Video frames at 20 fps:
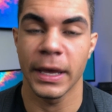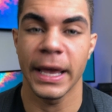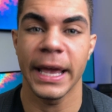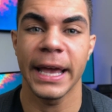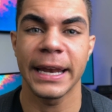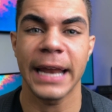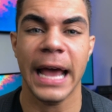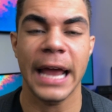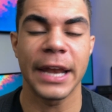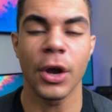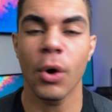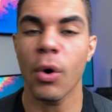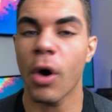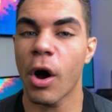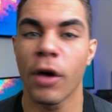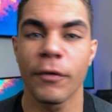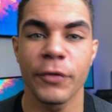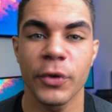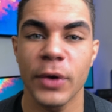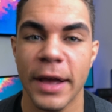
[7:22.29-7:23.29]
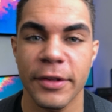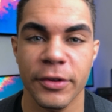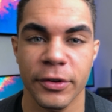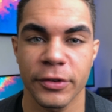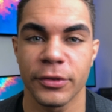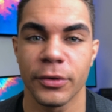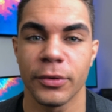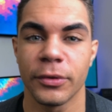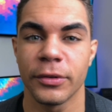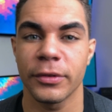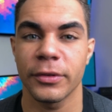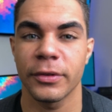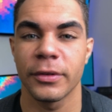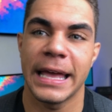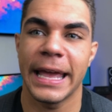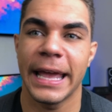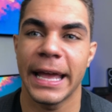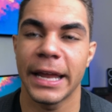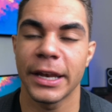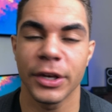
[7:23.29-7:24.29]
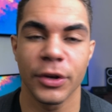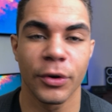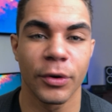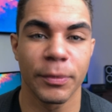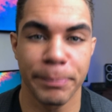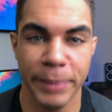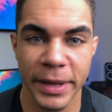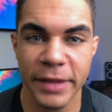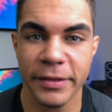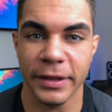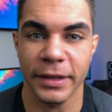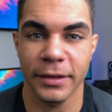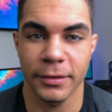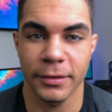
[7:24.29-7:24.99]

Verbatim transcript: And I know all of you guys are students and you're busy